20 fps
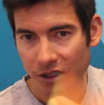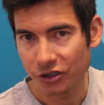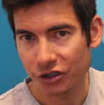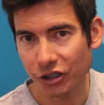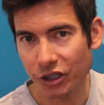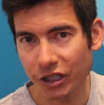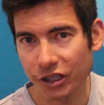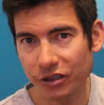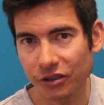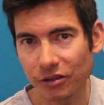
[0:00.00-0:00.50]

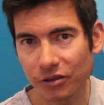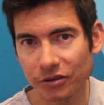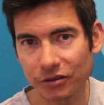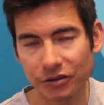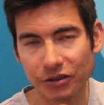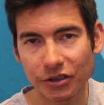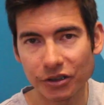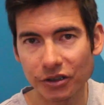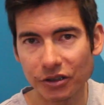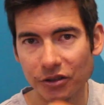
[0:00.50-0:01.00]
trail
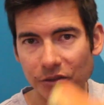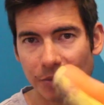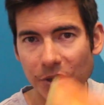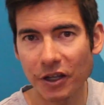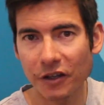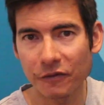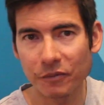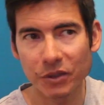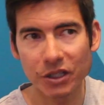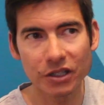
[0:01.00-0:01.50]
or dirt or
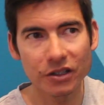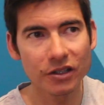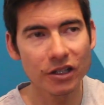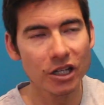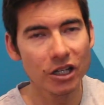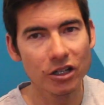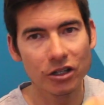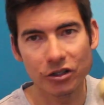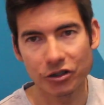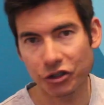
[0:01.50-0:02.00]
pavement,
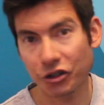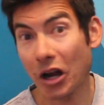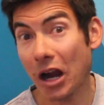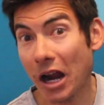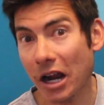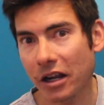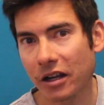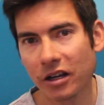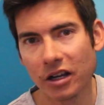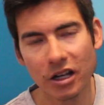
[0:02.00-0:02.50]

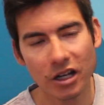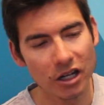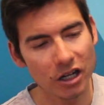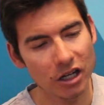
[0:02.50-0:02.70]
track,